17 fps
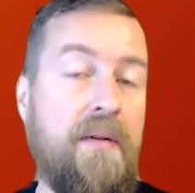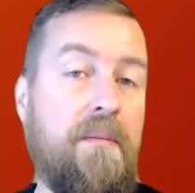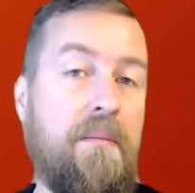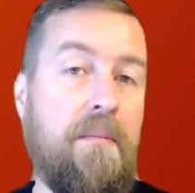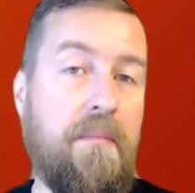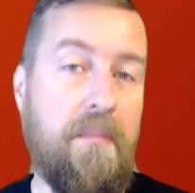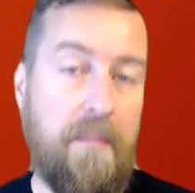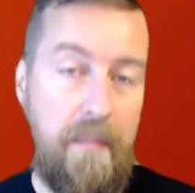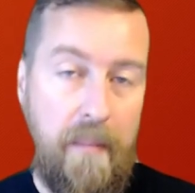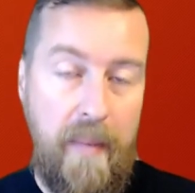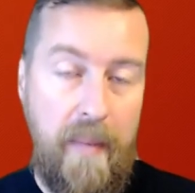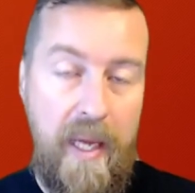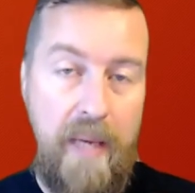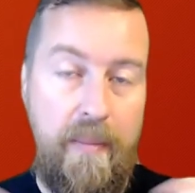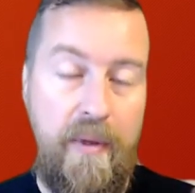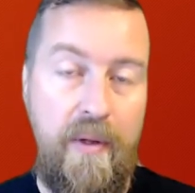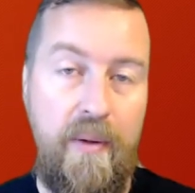
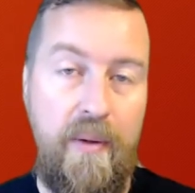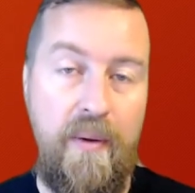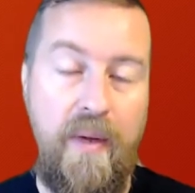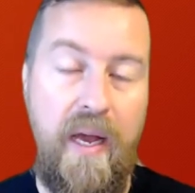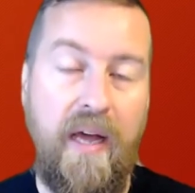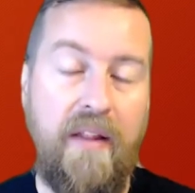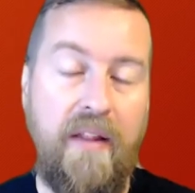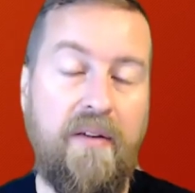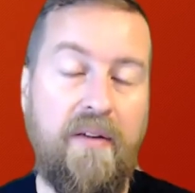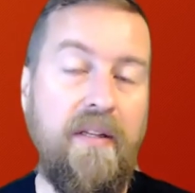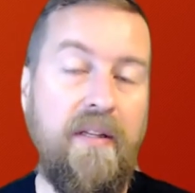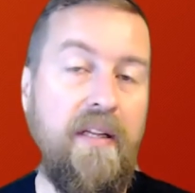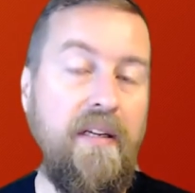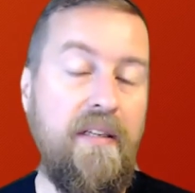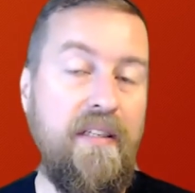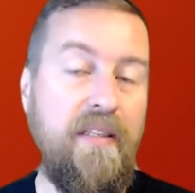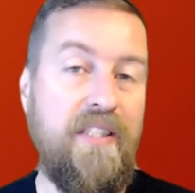Maybe you gather
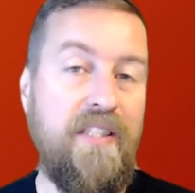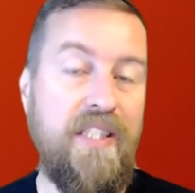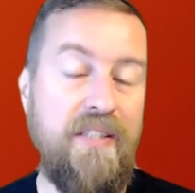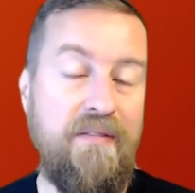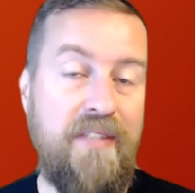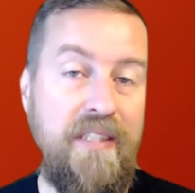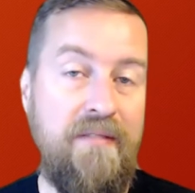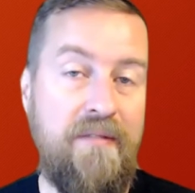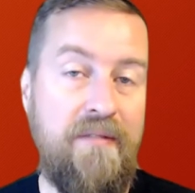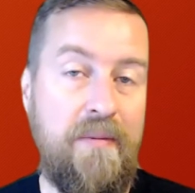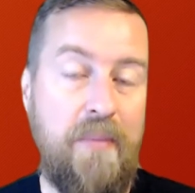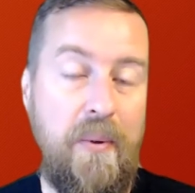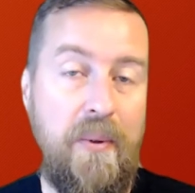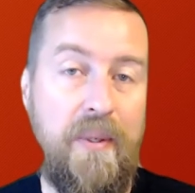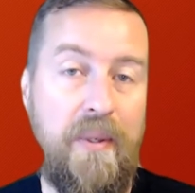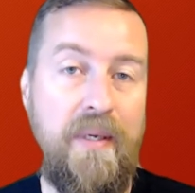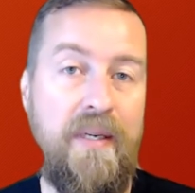there is even
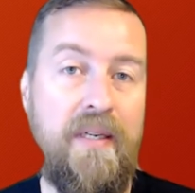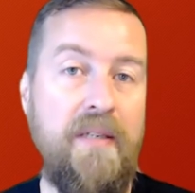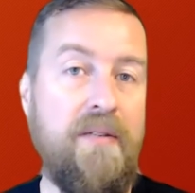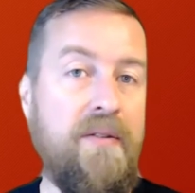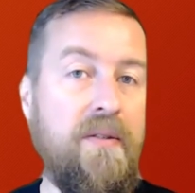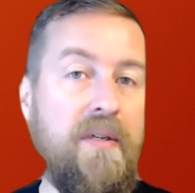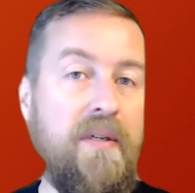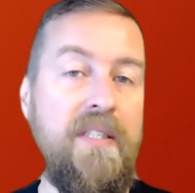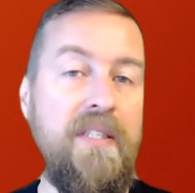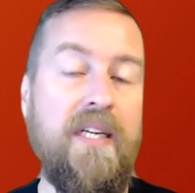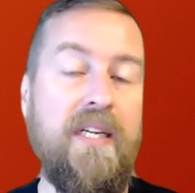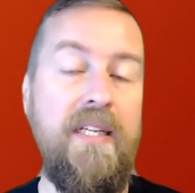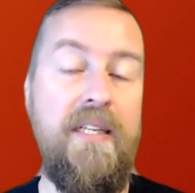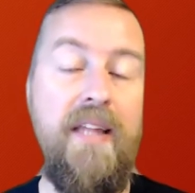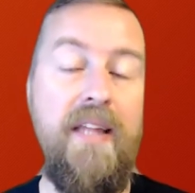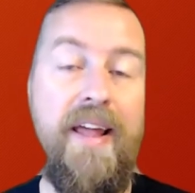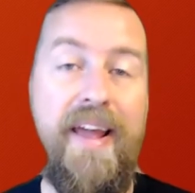more. You
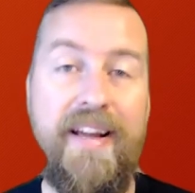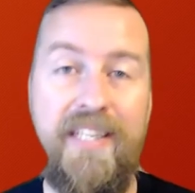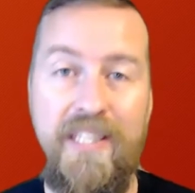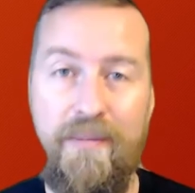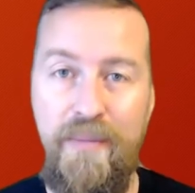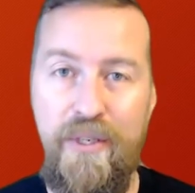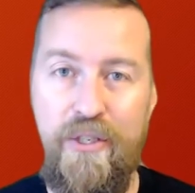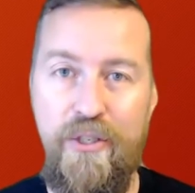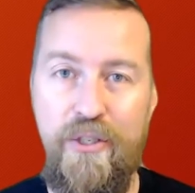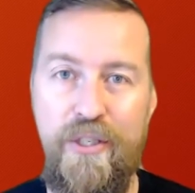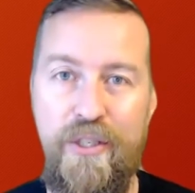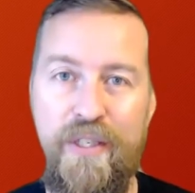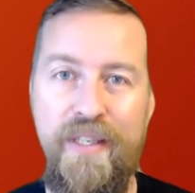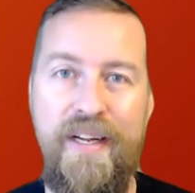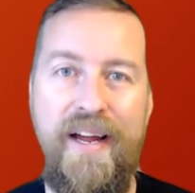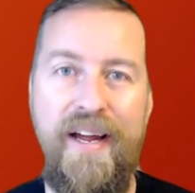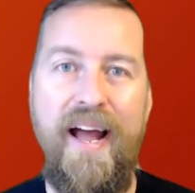attend the
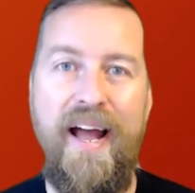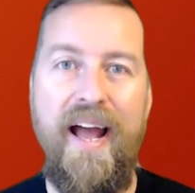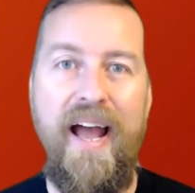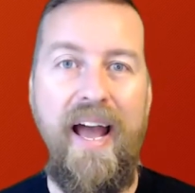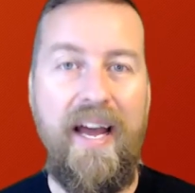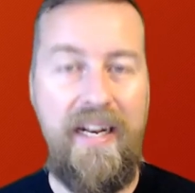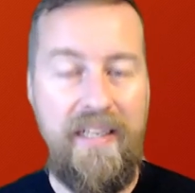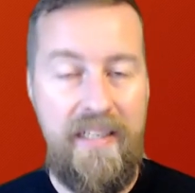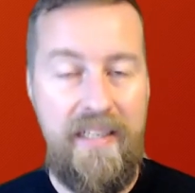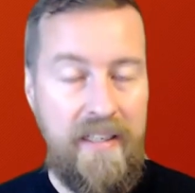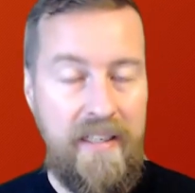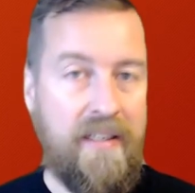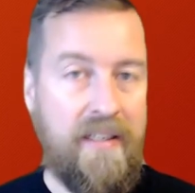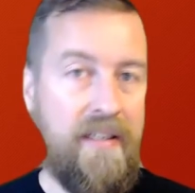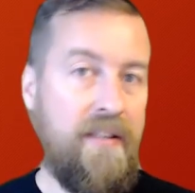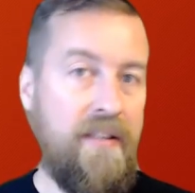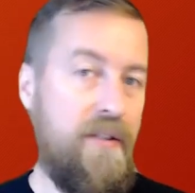exhibition and
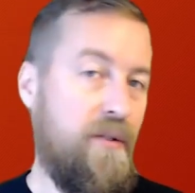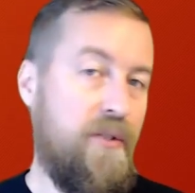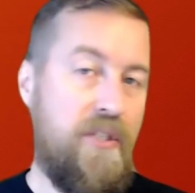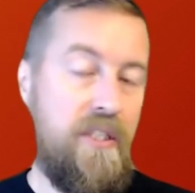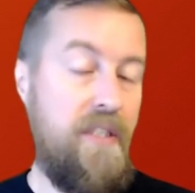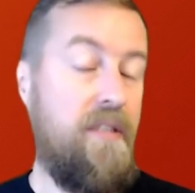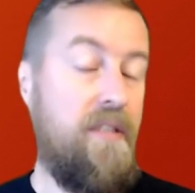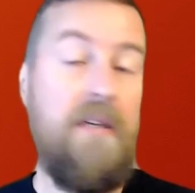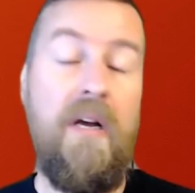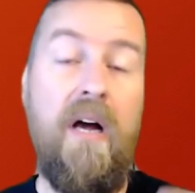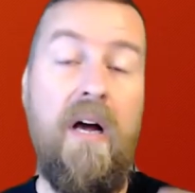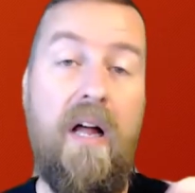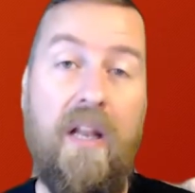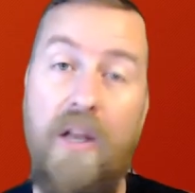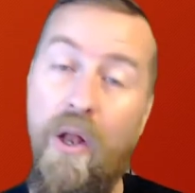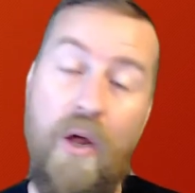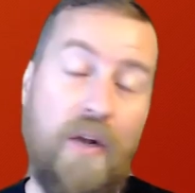you see
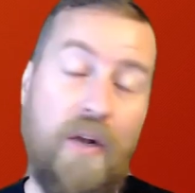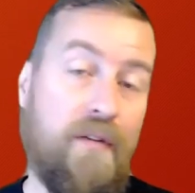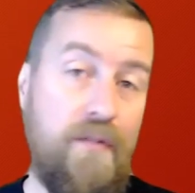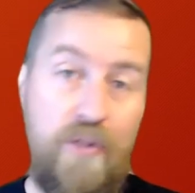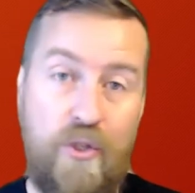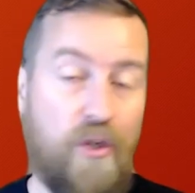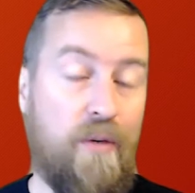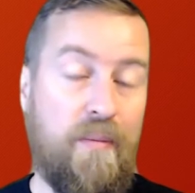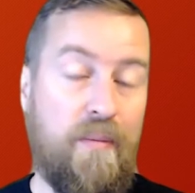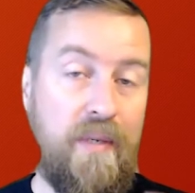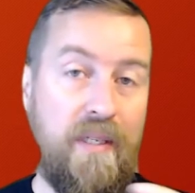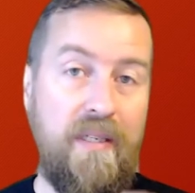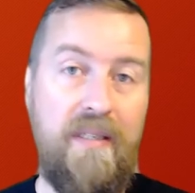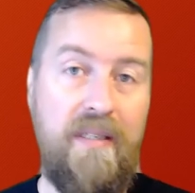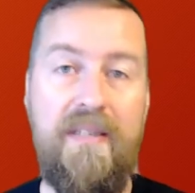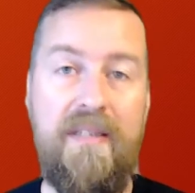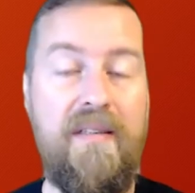a lot of
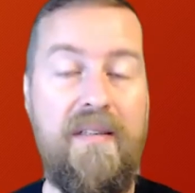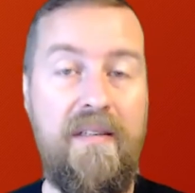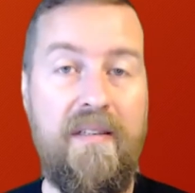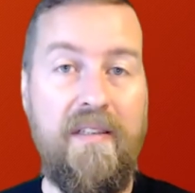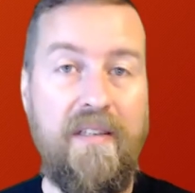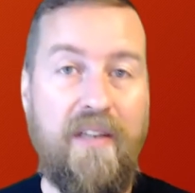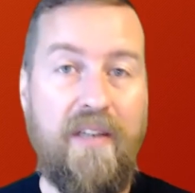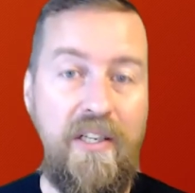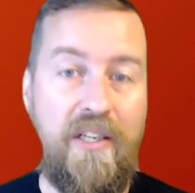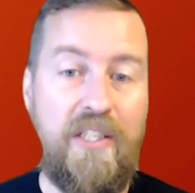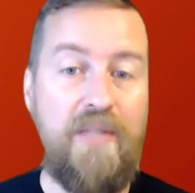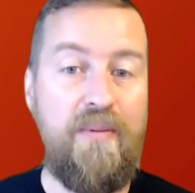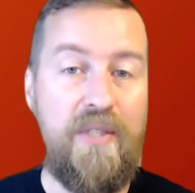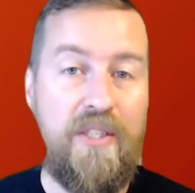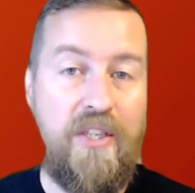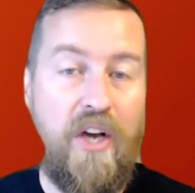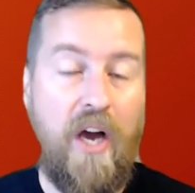German
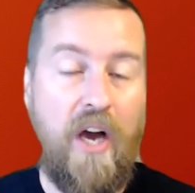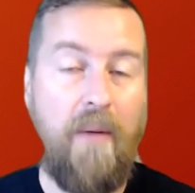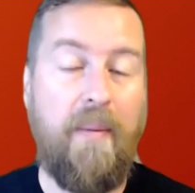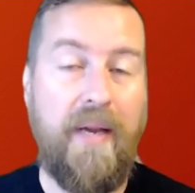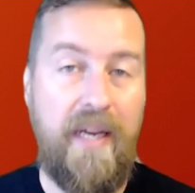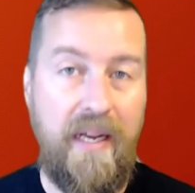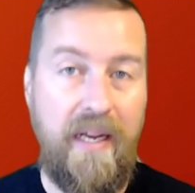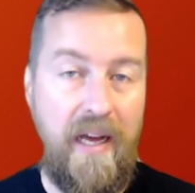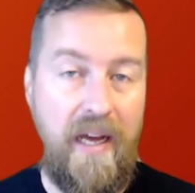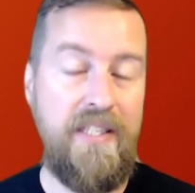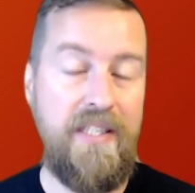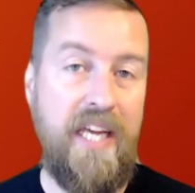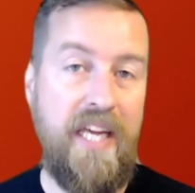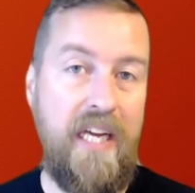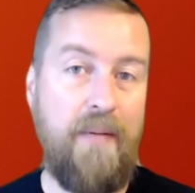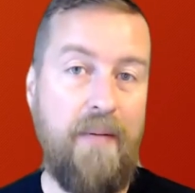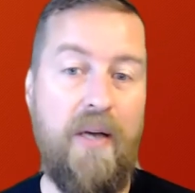customers coming and
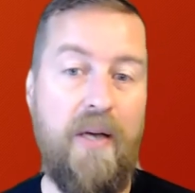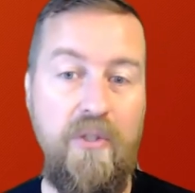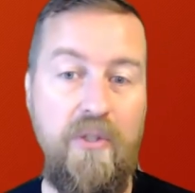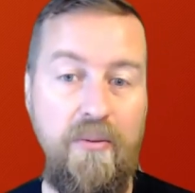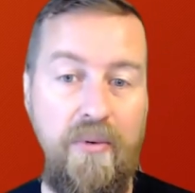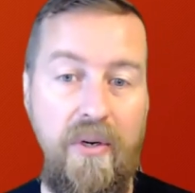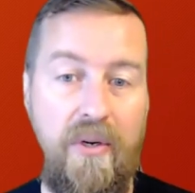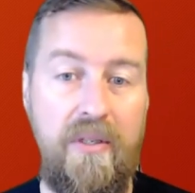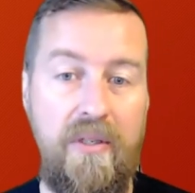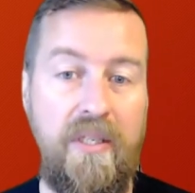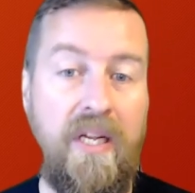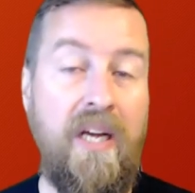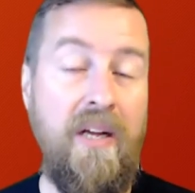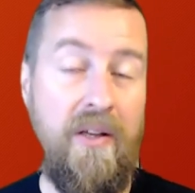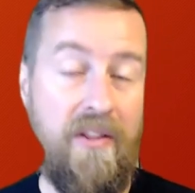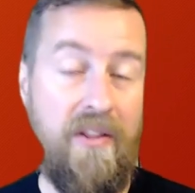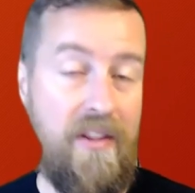asking about your product.
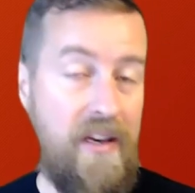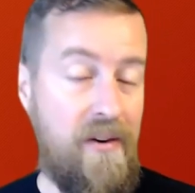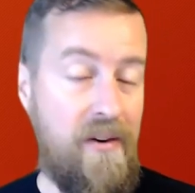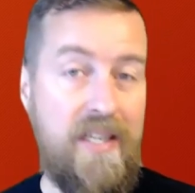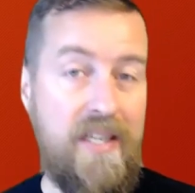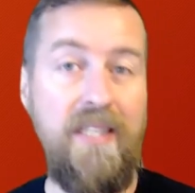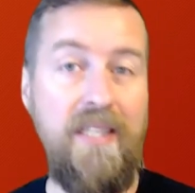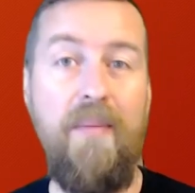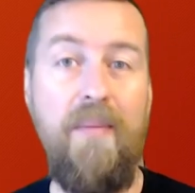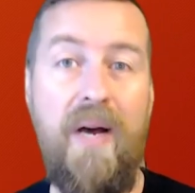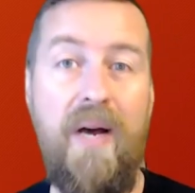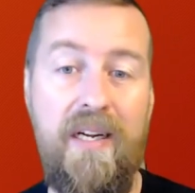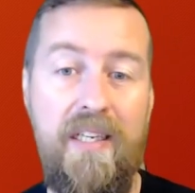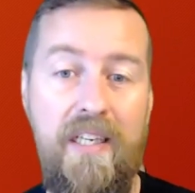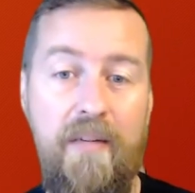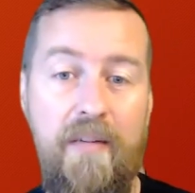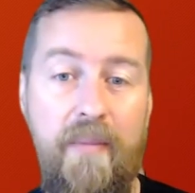There is a
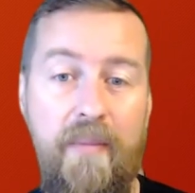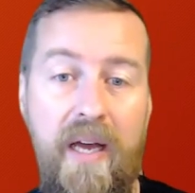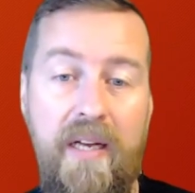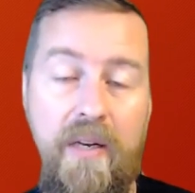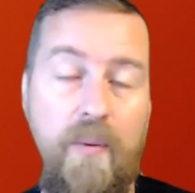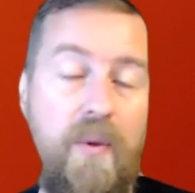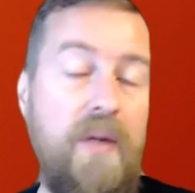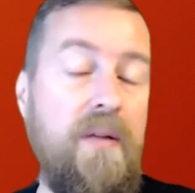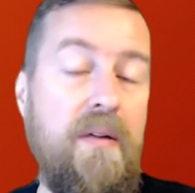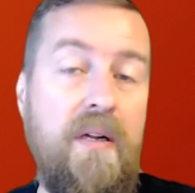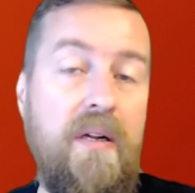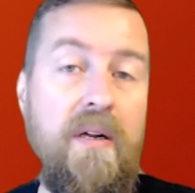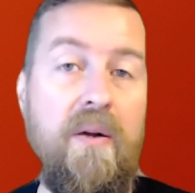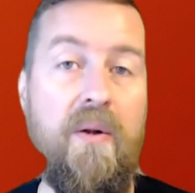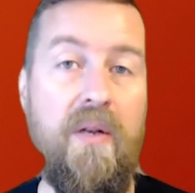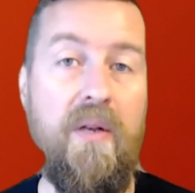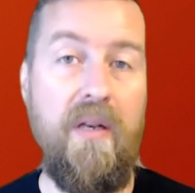market demand. Well,
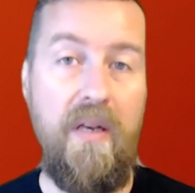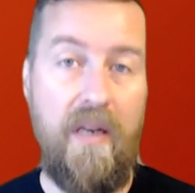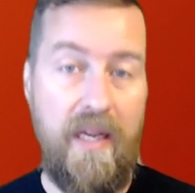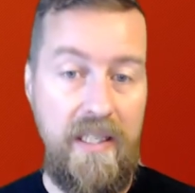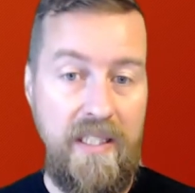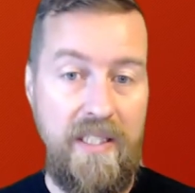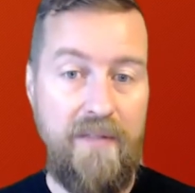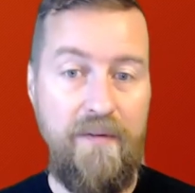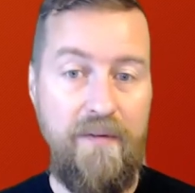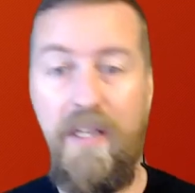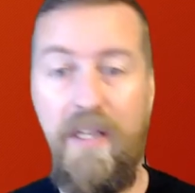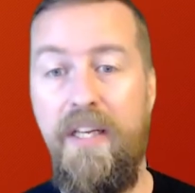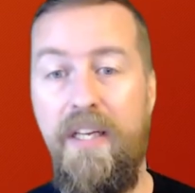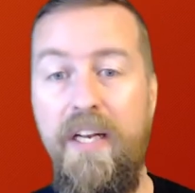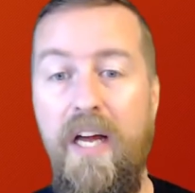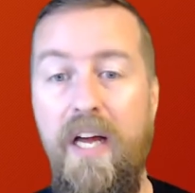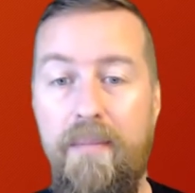let's fill
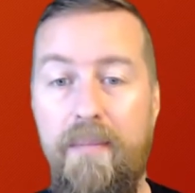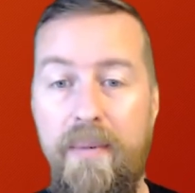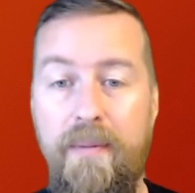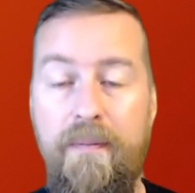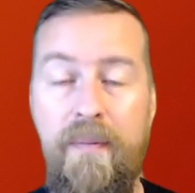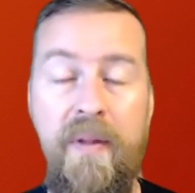it up.